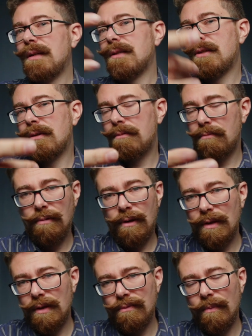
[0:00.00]
So
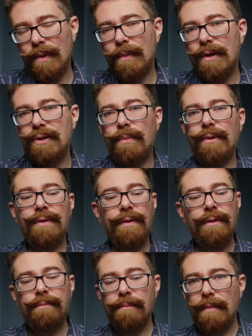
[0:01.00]
look at this from a commercial point of
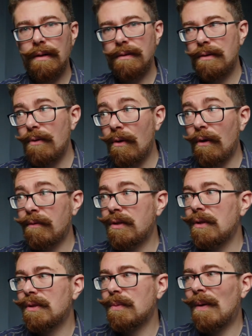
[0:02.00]
view, and do a lot of
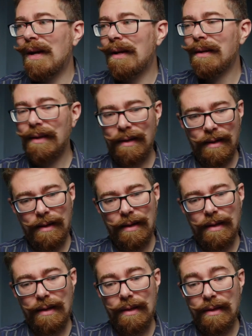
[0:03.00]
shoots where
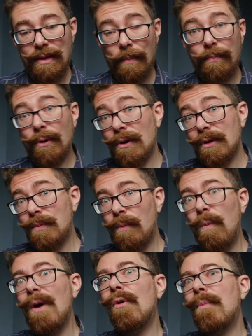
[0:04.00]
the product
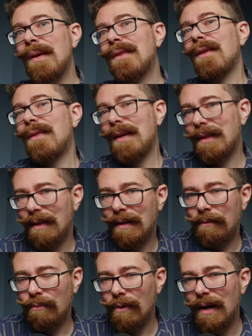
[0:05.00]
will be the thing that
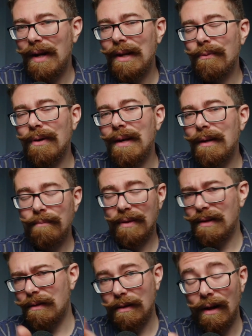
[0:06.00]
they really,
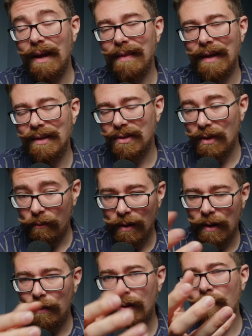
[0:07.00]
the client that is, they
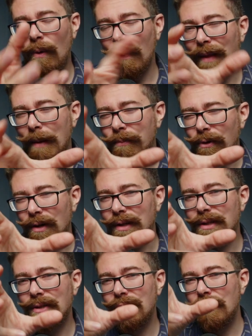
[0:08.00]
really want that
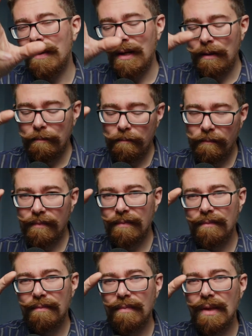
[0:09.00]
product to be
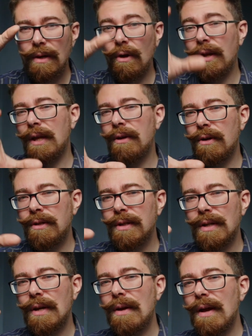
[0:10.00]
looking good
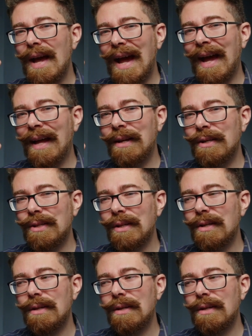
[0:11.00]
and